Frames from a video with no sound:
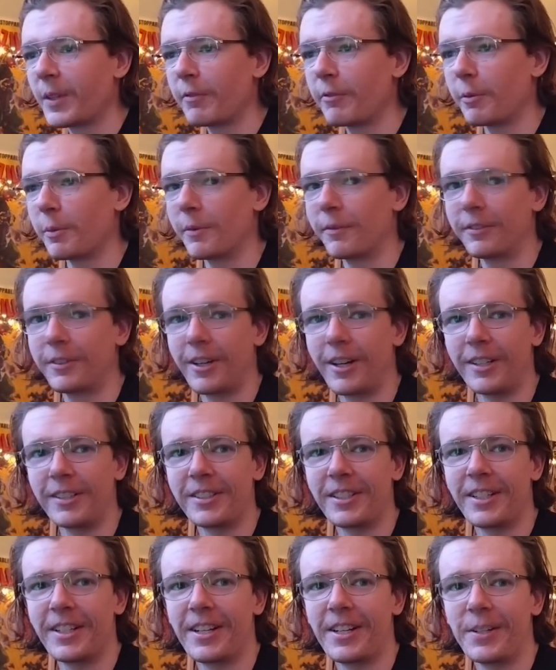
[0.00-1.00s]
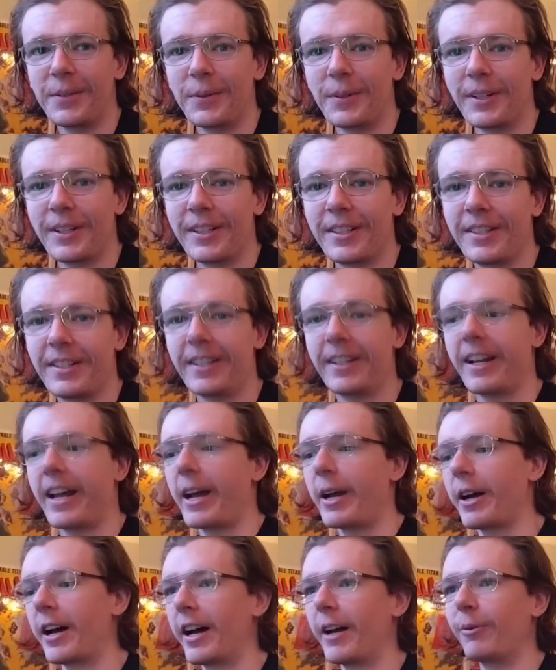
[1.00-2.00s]
of content anyway, and
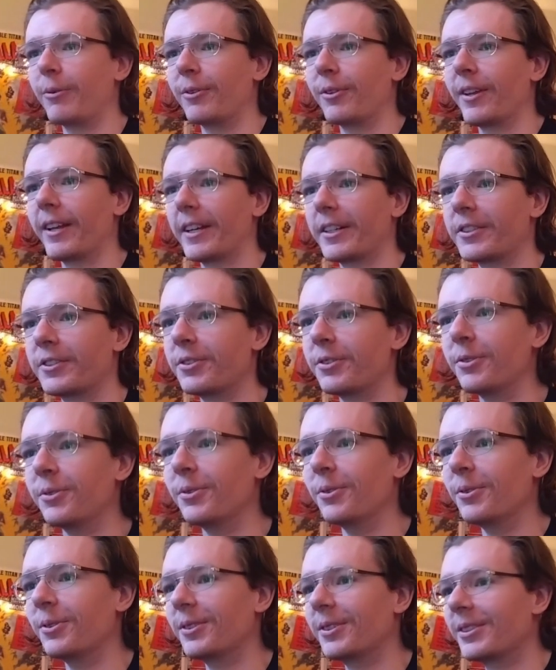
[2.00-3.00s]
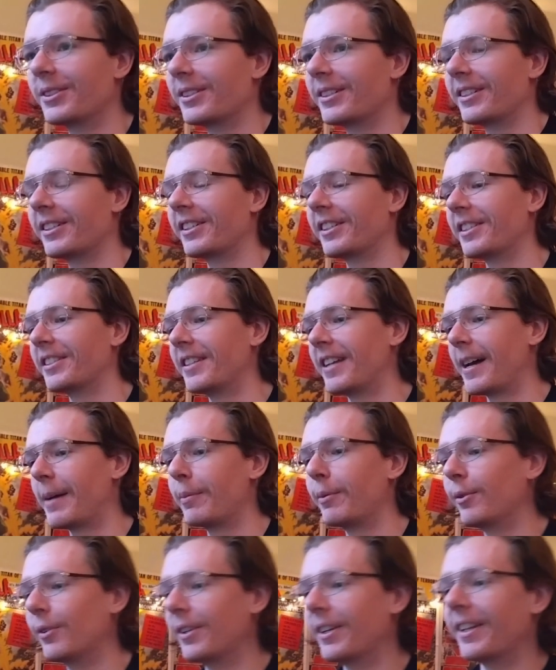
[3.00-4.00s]
I would like to
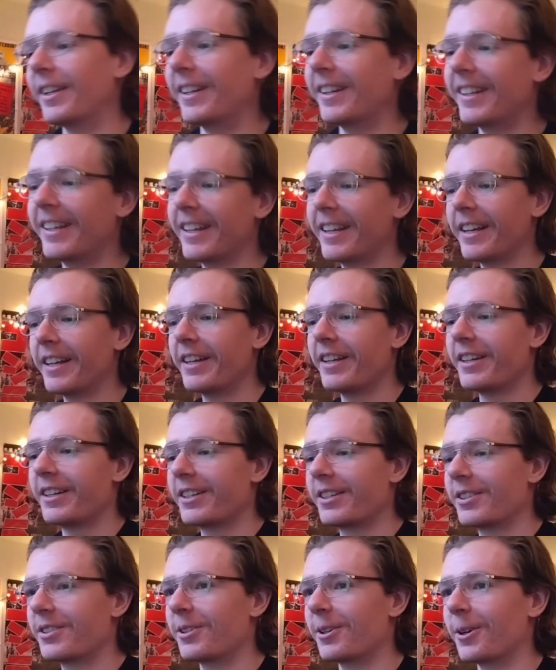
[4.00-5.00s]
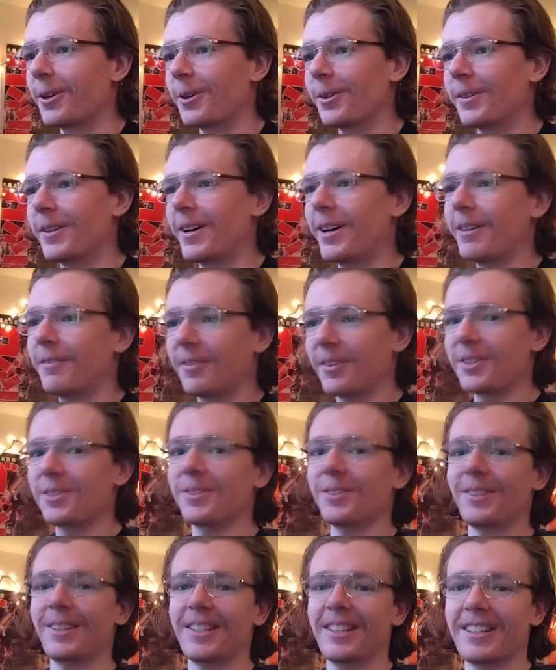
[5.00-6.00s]
dabble in it. So
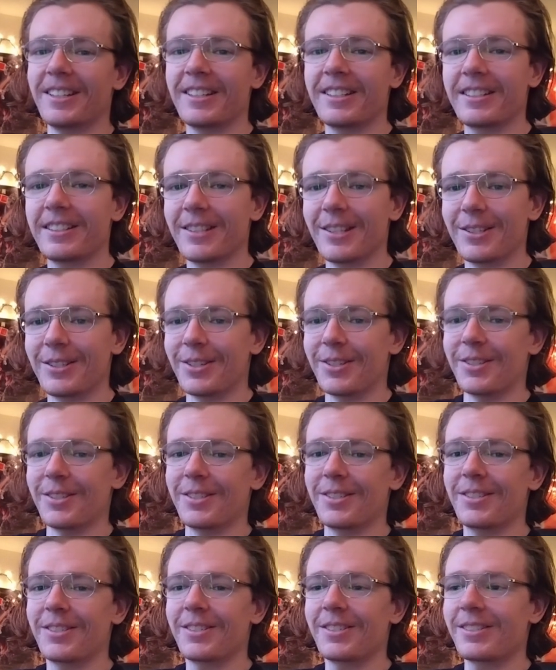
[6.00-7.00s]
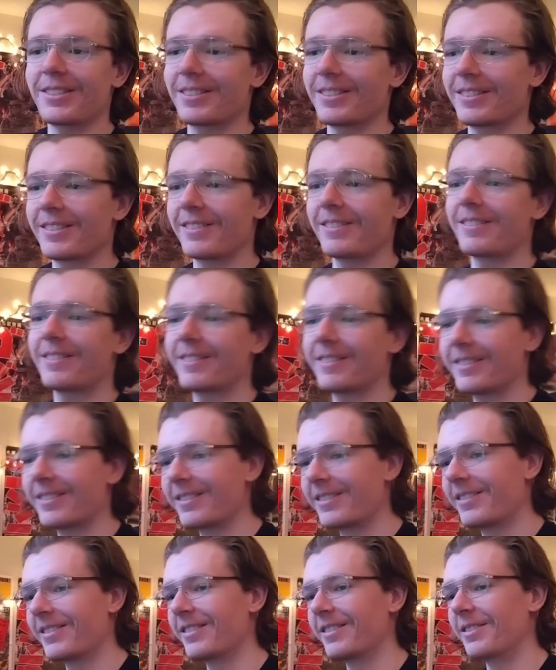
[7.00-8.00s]
obviously, this is
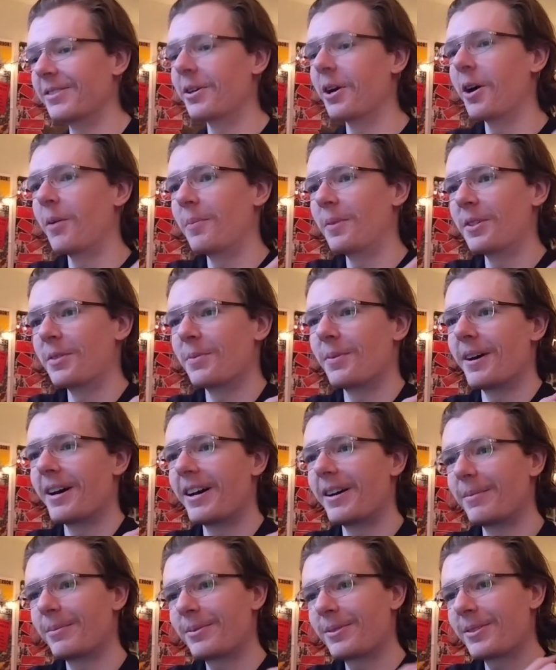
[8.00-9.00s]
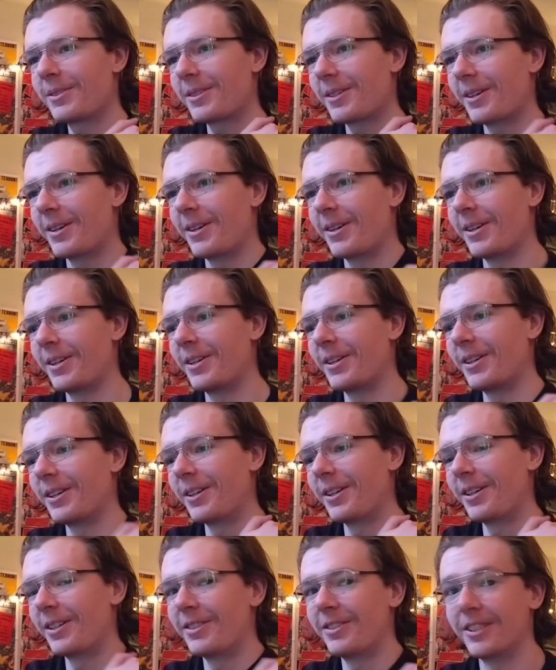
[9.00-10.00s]
zombies maps
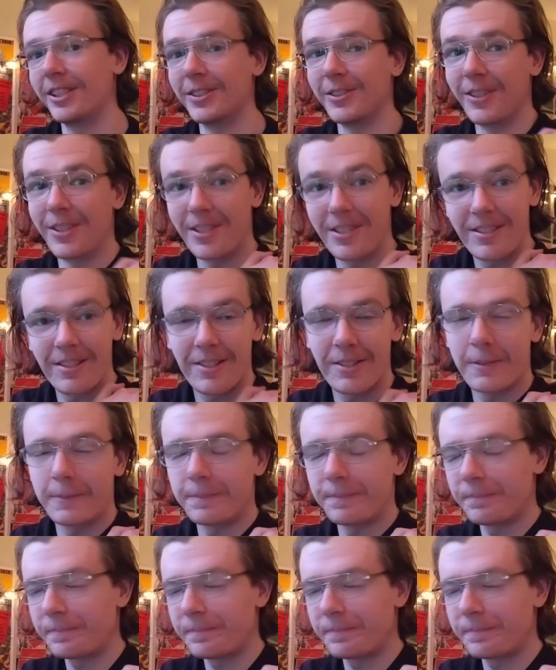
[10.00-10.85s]
on tier list.